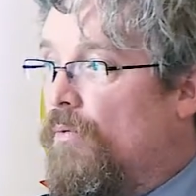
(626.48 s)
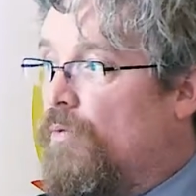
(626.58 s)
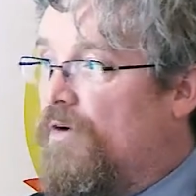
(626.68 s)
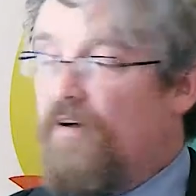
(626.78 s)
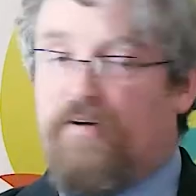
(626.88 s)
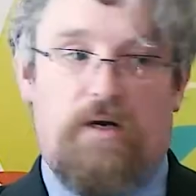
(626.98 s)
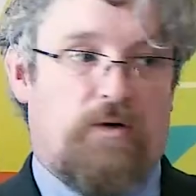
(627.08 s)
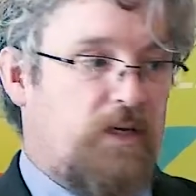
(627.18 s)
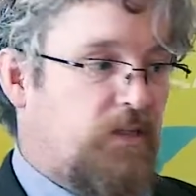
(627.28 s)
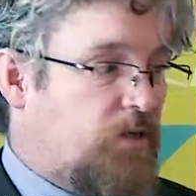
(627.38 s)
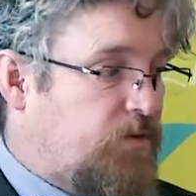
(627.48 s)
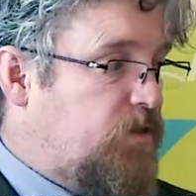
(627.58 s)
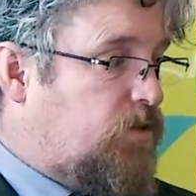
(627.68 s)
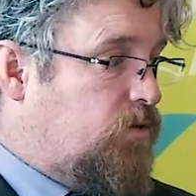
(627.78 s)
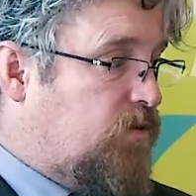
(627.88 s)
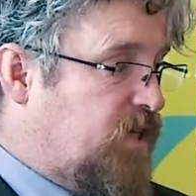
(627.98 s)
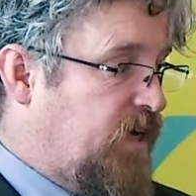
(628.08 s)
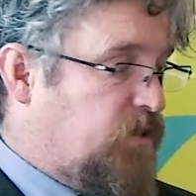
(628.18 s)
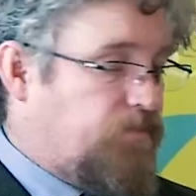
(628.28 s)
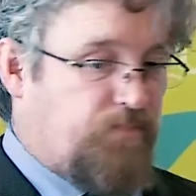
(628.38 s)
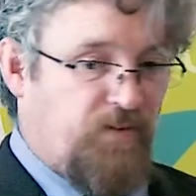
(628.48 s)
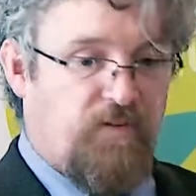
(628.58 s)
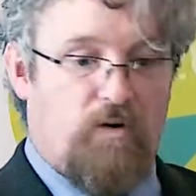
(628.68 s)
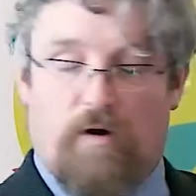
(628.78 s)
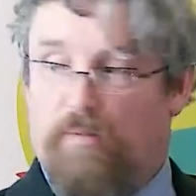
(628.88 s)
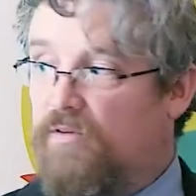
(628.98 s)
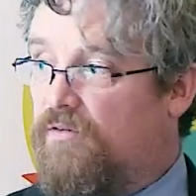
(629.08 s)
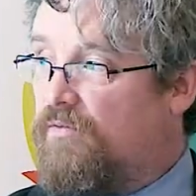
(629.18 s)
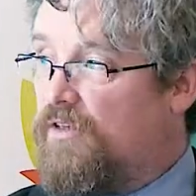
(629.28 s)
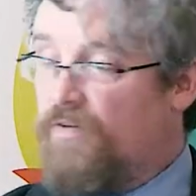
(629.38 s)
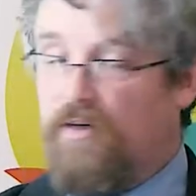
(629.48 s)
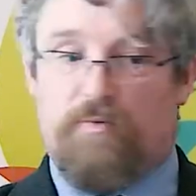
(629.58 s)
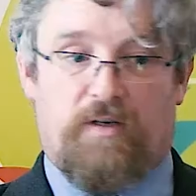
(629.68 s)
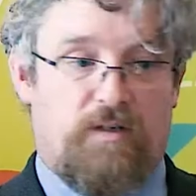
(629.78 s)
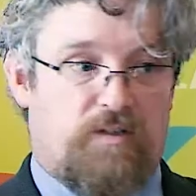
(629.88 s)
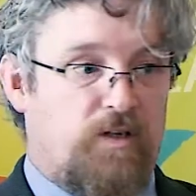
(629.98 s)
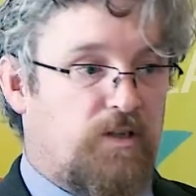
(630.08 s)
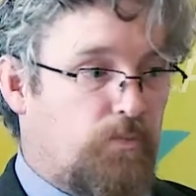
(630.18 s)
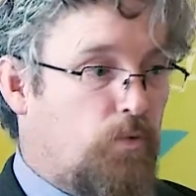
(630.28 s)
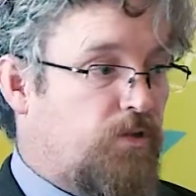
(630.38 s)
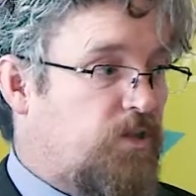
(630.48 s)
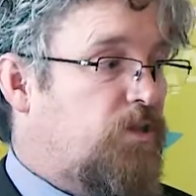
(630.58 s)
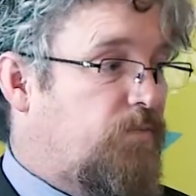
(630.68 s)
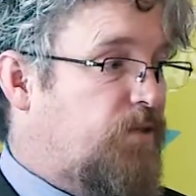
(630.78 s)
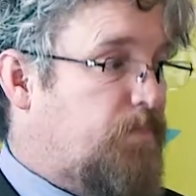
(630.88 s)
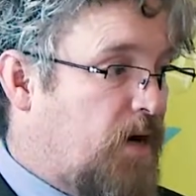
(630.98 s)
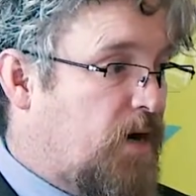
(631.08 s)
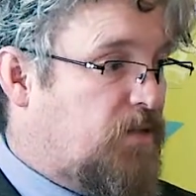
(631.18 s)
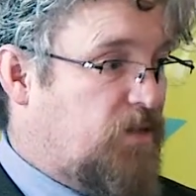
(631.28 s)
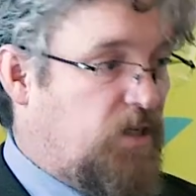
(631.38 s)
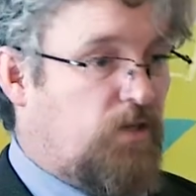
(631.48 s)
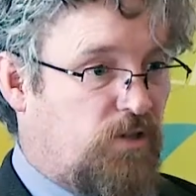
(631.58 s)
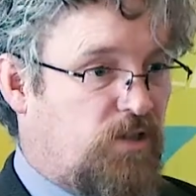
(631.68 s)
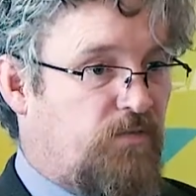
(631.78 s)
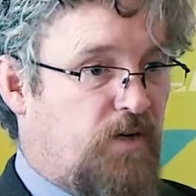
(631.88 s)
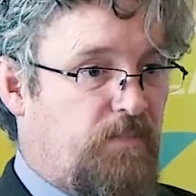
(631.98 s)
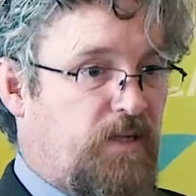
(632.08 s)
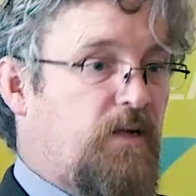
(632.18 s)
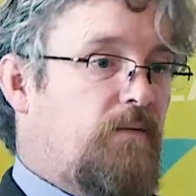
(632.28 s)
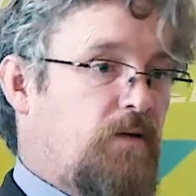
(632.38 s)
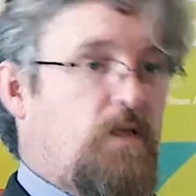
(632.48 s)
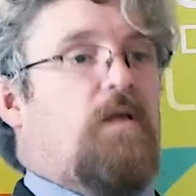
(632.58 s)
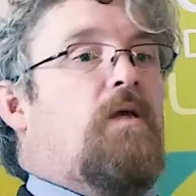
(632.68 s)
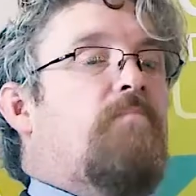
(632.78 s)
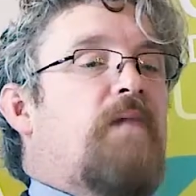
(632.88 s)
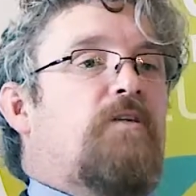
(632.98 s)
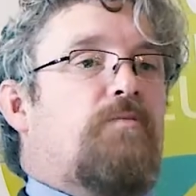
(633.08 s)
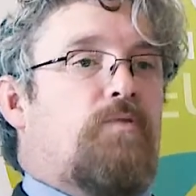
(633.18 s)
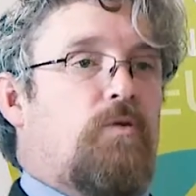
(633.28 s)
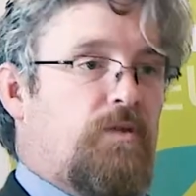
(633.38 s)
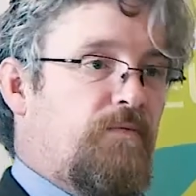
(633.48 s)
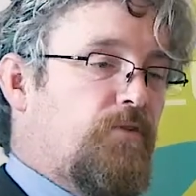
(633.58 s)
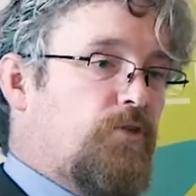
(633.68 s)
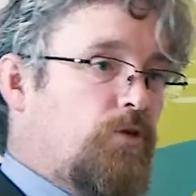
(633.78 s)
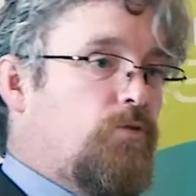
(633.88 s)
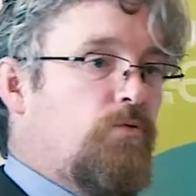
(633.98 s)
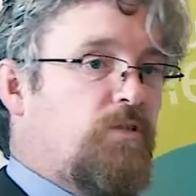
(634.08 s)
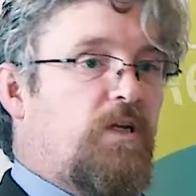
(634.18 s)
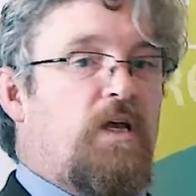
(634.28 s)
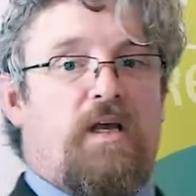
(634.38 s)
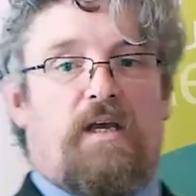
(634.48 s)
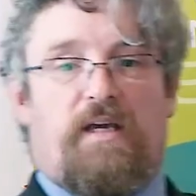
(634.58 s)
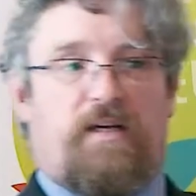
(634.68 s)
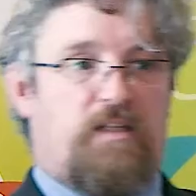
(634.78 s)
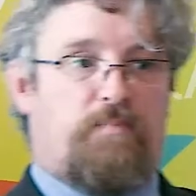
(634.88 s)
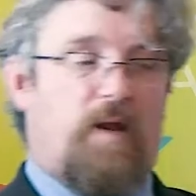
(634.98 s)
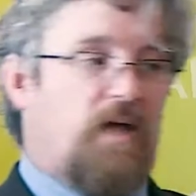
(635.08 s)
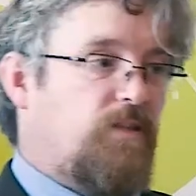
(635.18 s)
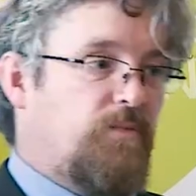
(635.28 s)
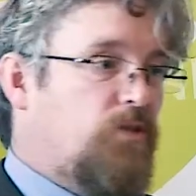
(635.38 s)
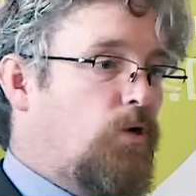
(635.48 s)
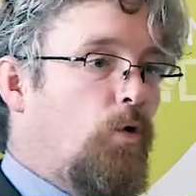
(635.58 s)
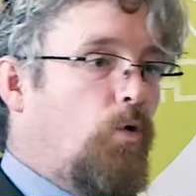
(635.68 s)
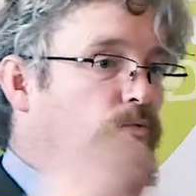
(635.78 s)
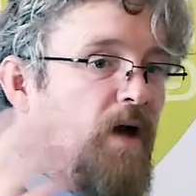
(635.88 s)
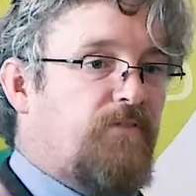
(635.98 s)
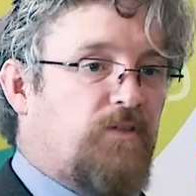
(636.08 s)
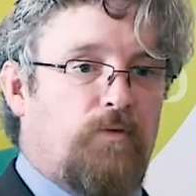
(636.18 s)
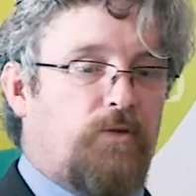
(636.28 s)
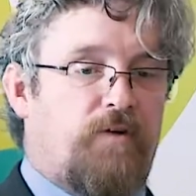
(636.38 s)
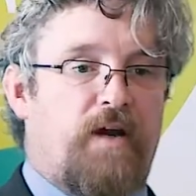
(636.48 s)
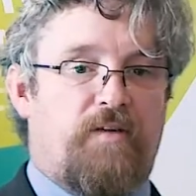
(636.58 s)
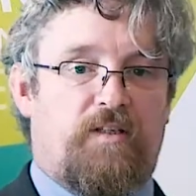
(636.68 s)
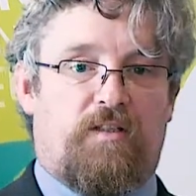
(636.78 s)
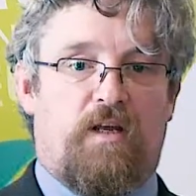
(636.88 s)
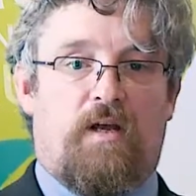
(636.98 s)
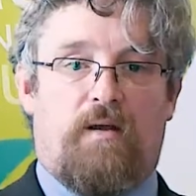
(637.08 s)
We're very lucky in that Green Schools has performed, as far as we're concerned, as more than the sum of its parts. It's not just an environmental management programme for schools. It has blossomed into whole rafts of other areas